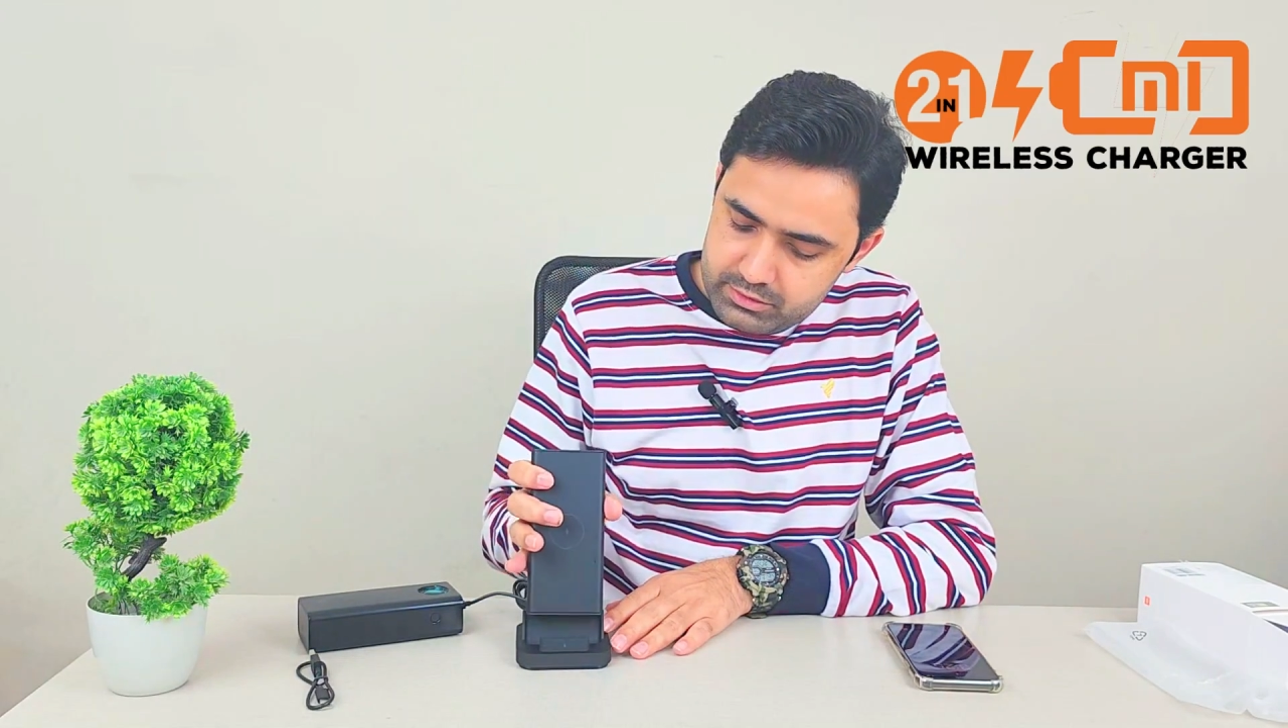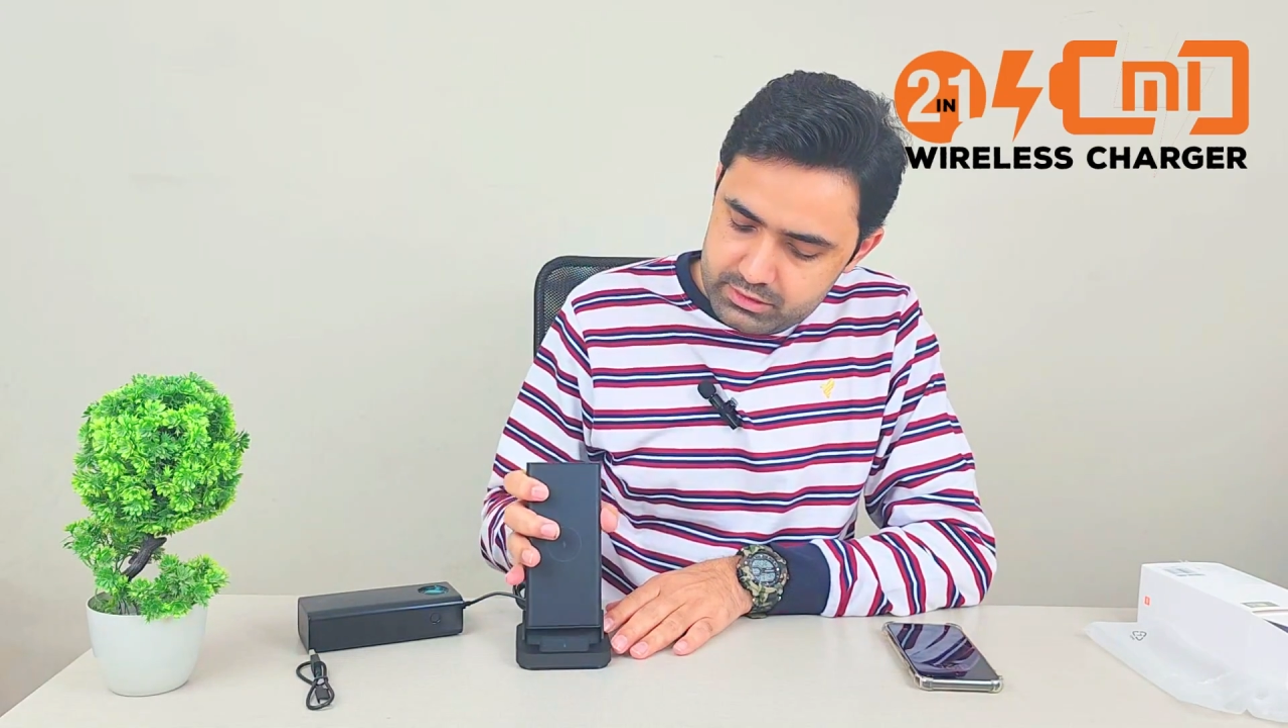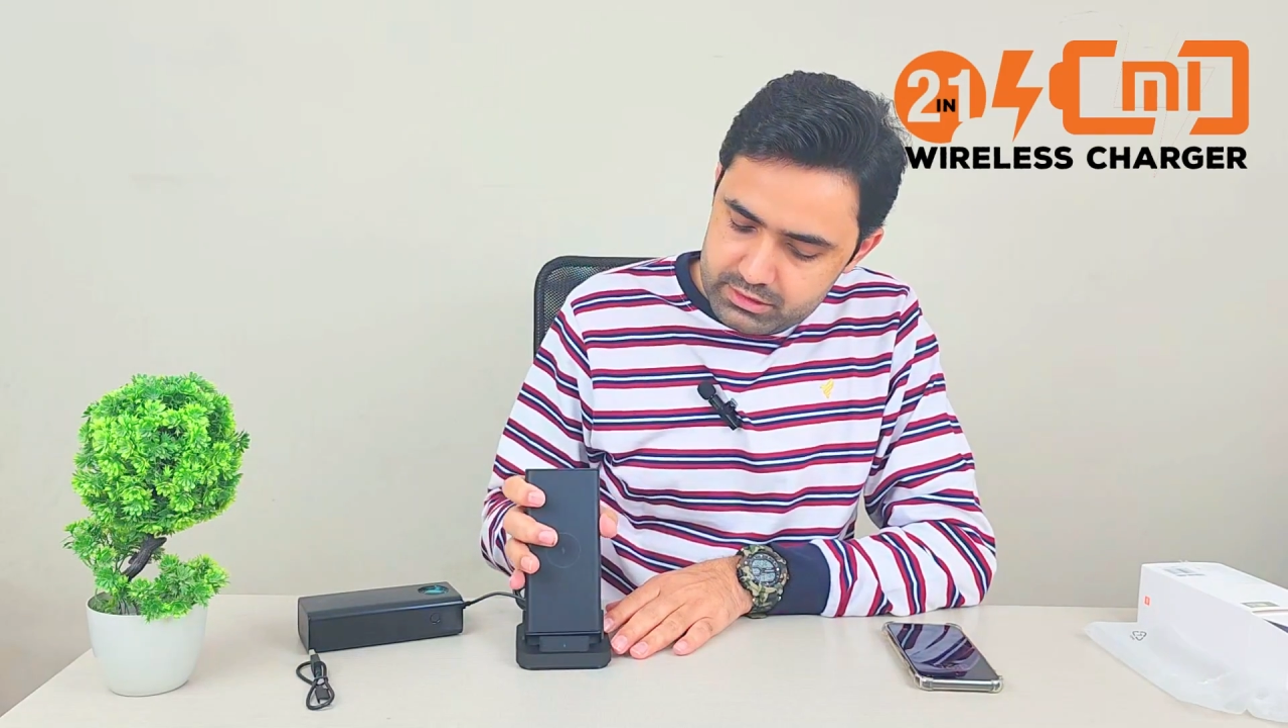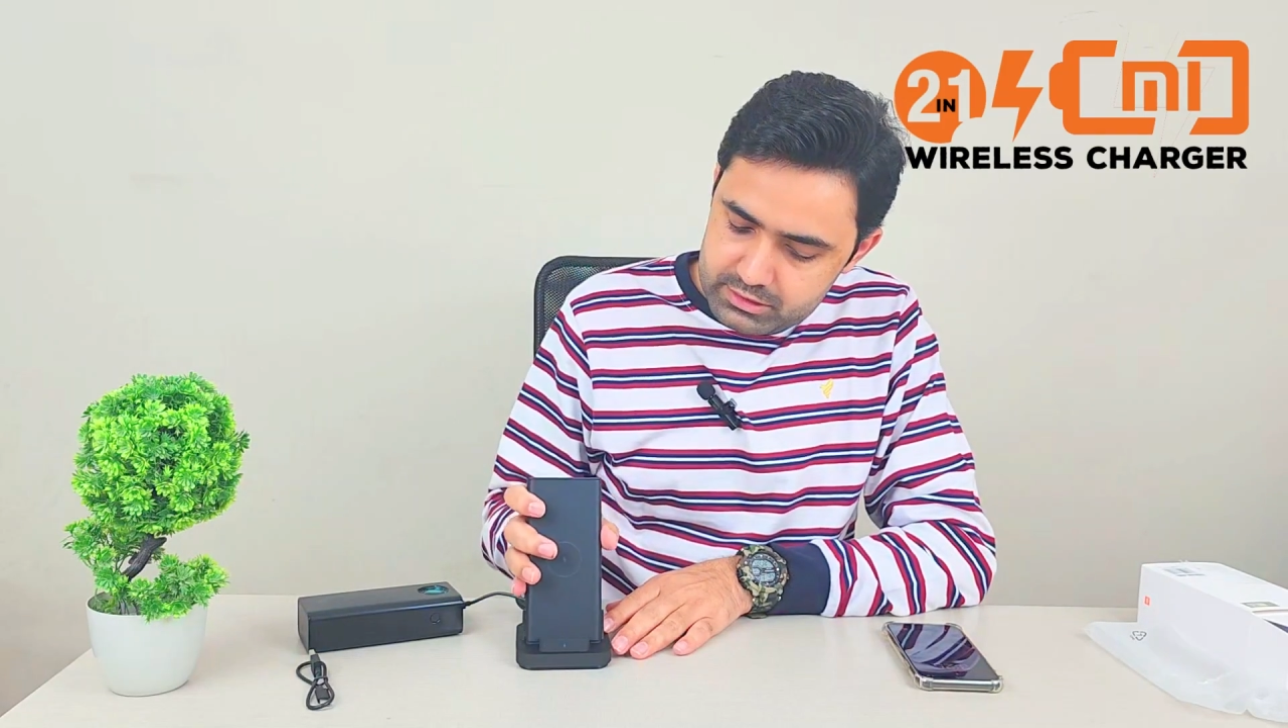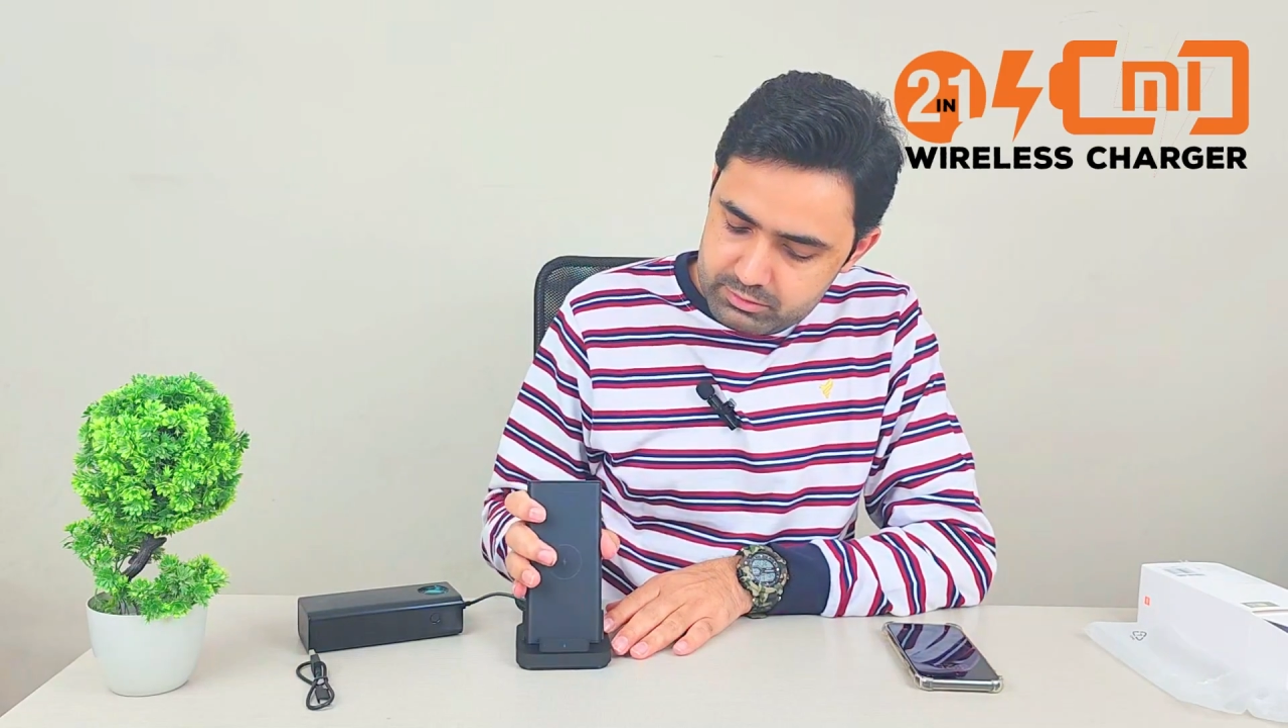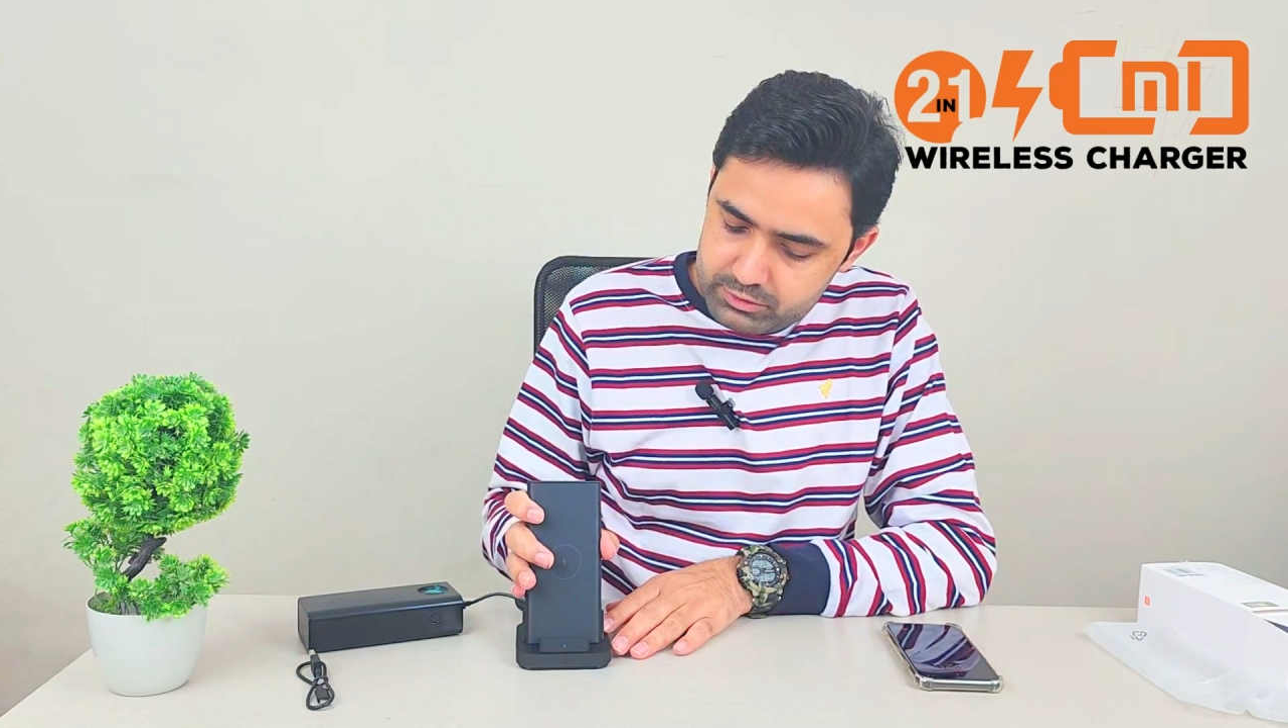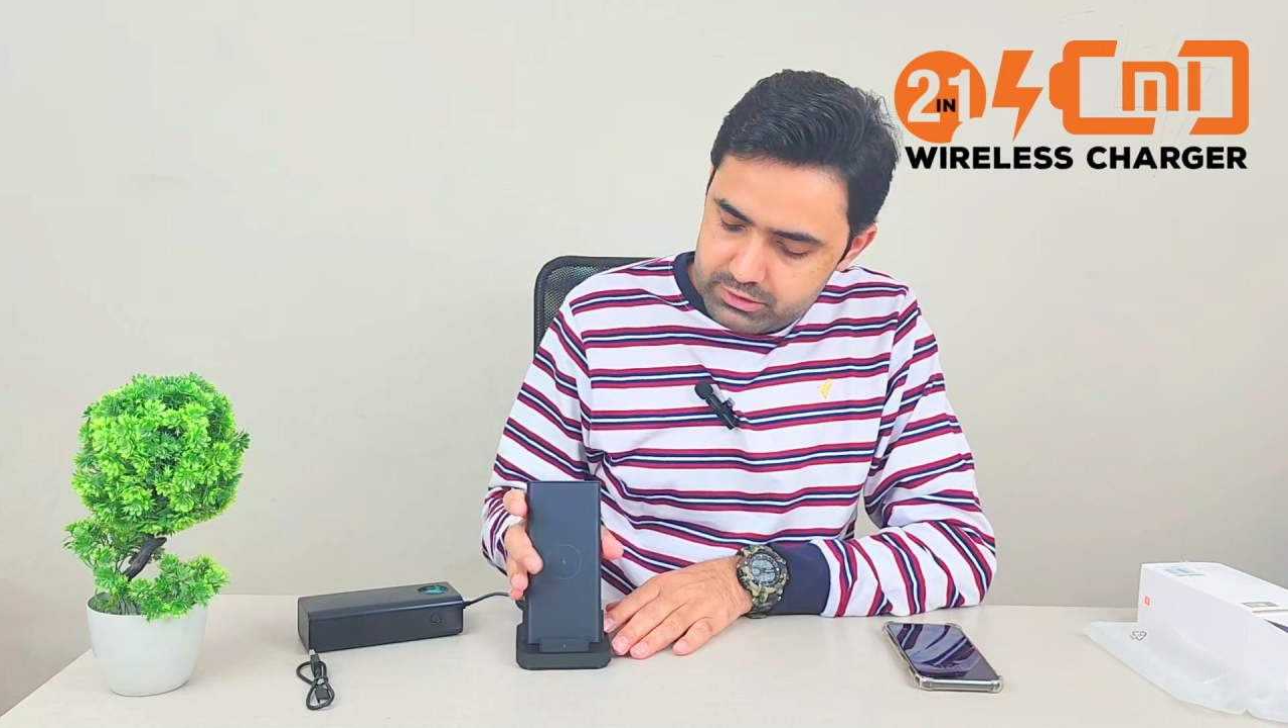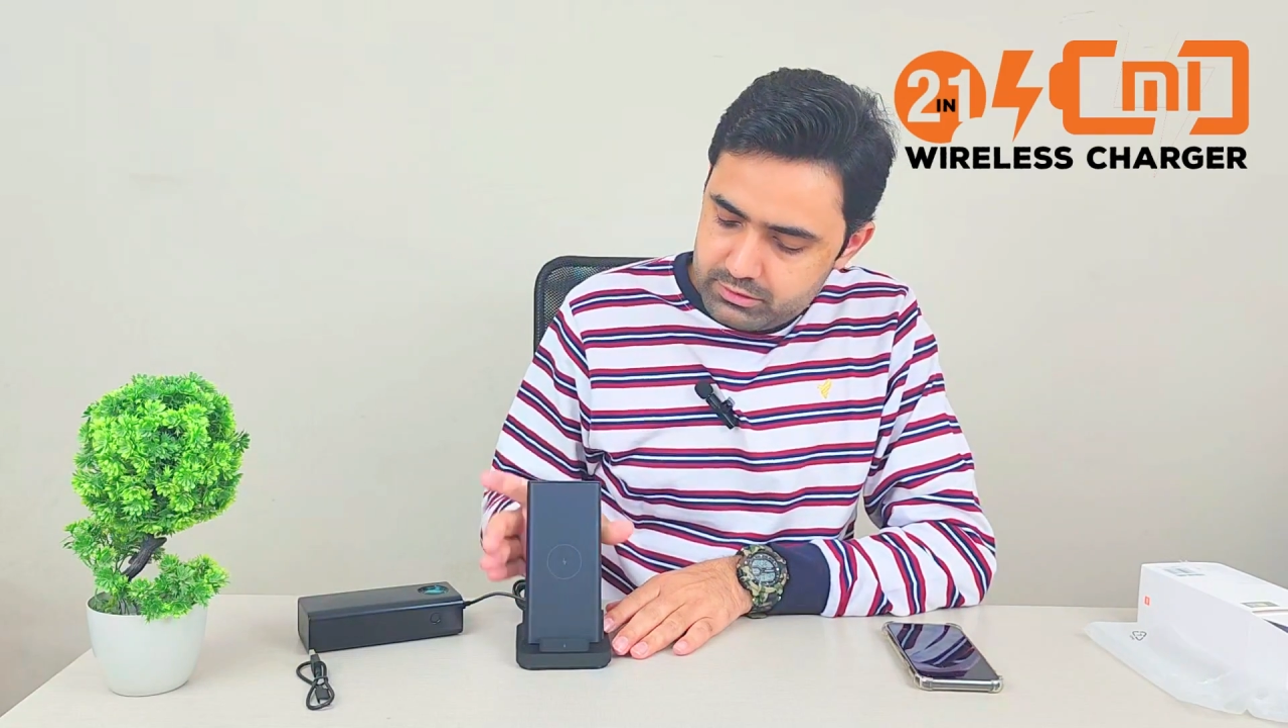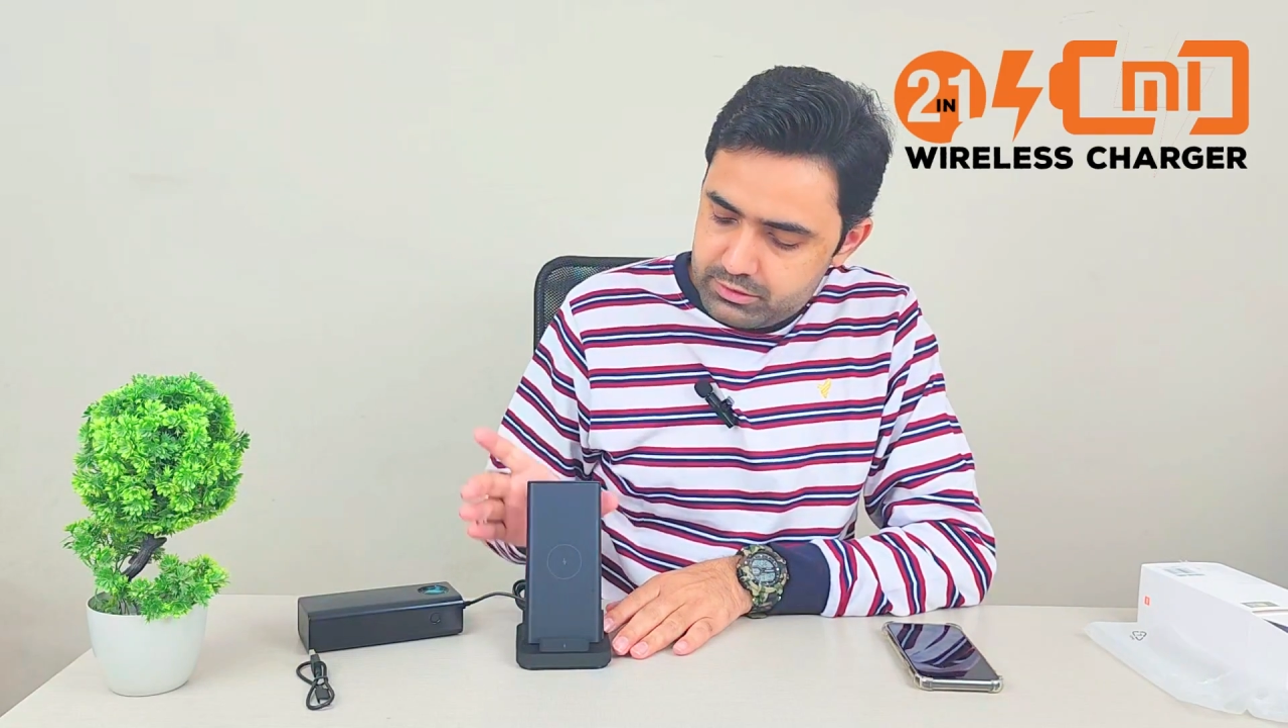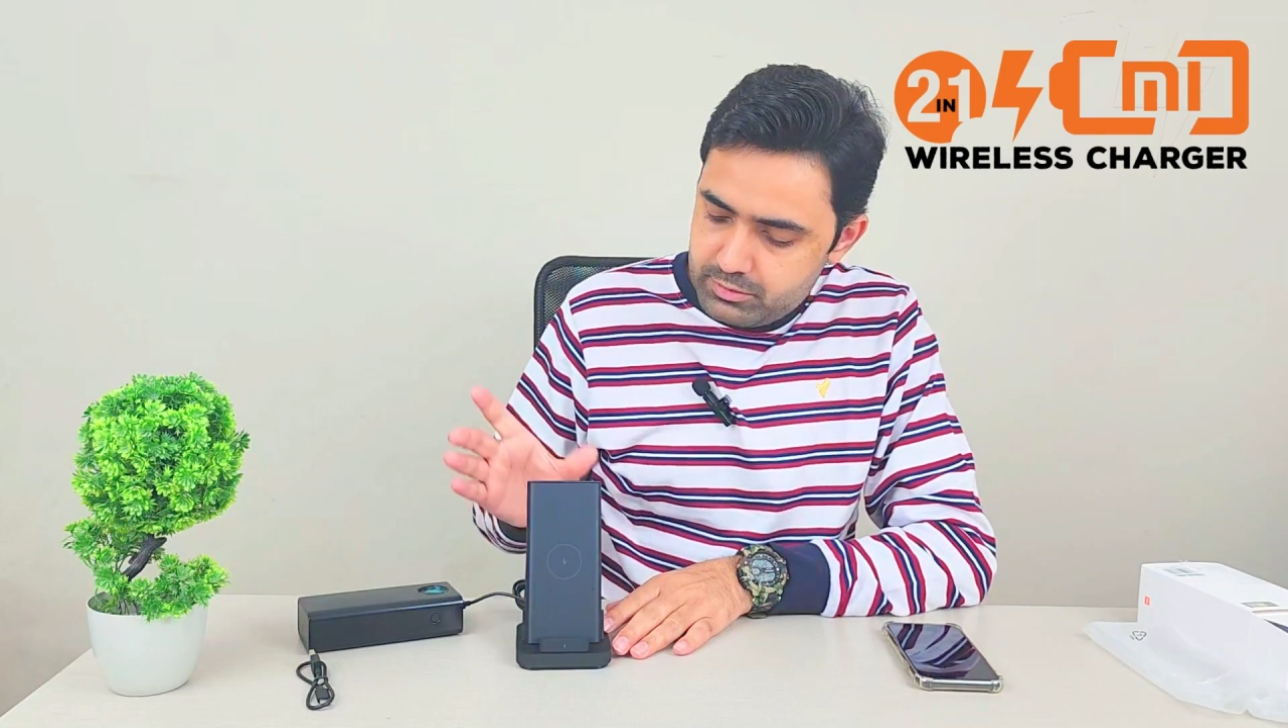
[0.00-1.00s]
you can just put
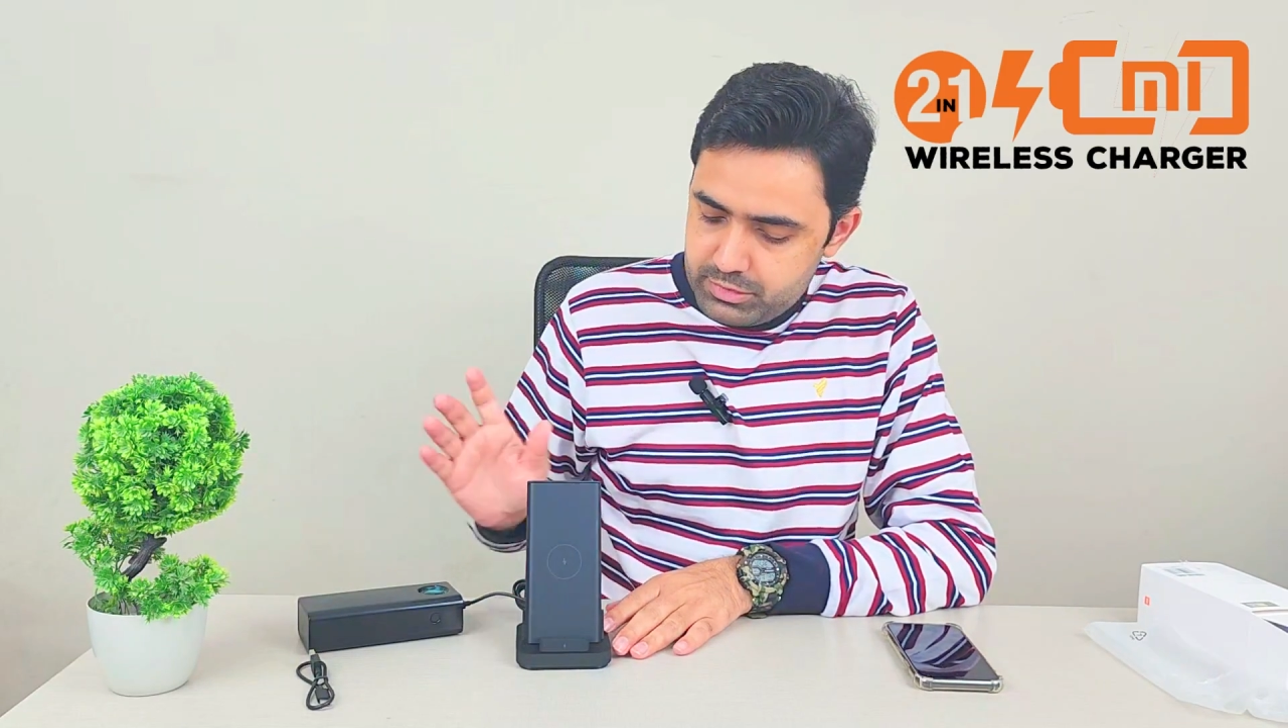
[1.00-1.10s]
it on your